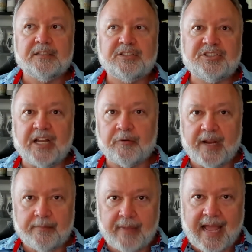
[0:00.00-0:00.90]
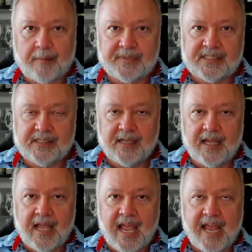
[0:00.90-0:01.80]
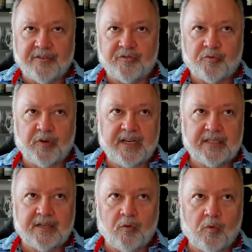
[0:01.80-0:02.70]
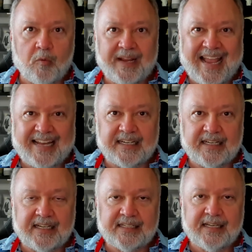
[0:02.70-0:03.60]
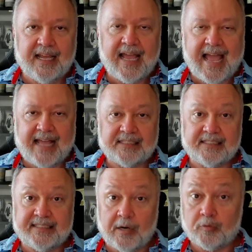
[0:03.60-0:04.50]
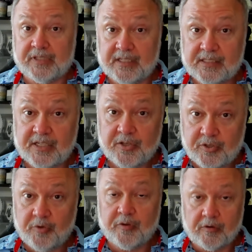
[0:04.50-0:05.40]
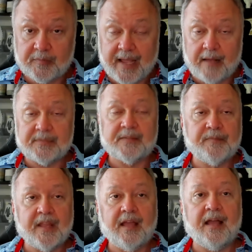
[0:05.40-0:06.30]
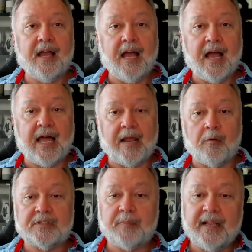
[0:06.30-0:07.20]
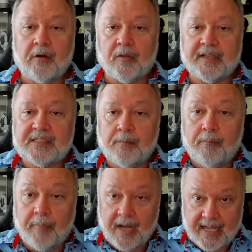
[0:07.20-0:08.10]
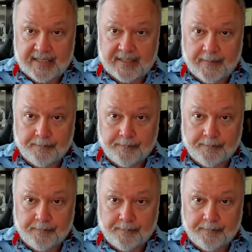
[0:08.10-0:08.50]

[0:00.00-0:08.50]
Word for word: generate maps and treat what we edited as deltas to those maps. And I will explain all this, but